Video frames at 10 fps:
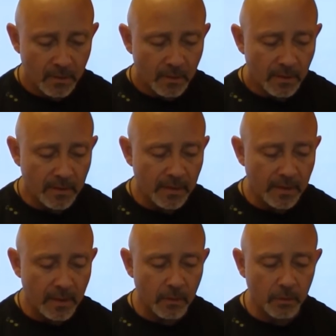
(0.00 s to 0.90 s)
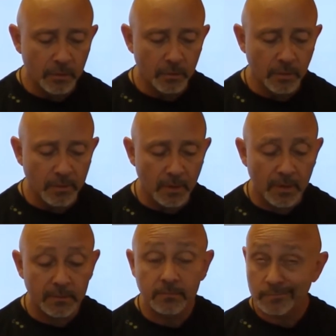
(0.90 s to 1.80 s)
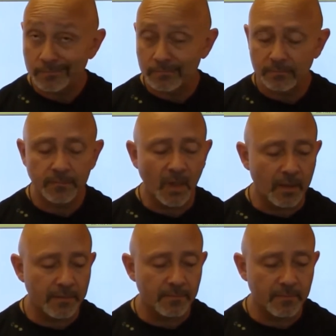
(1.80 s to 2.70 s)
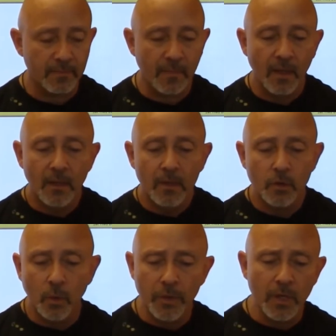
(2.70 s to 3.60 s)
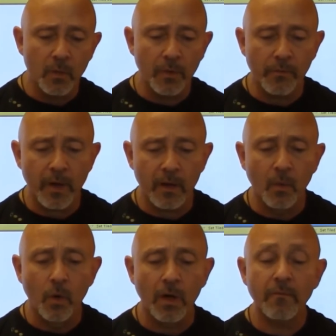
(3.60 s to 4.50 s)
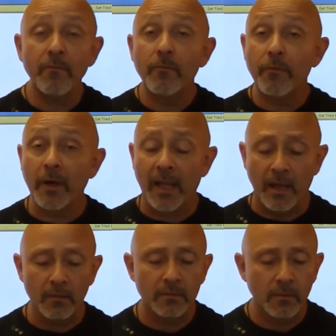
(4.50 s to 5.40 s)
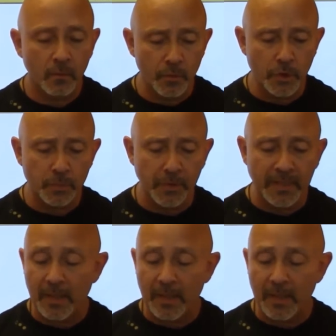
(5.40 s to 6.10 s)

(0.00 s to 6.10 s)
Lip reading: And I'm going to do a do WR. All right. So we're done with router 1 for now. We just put the IP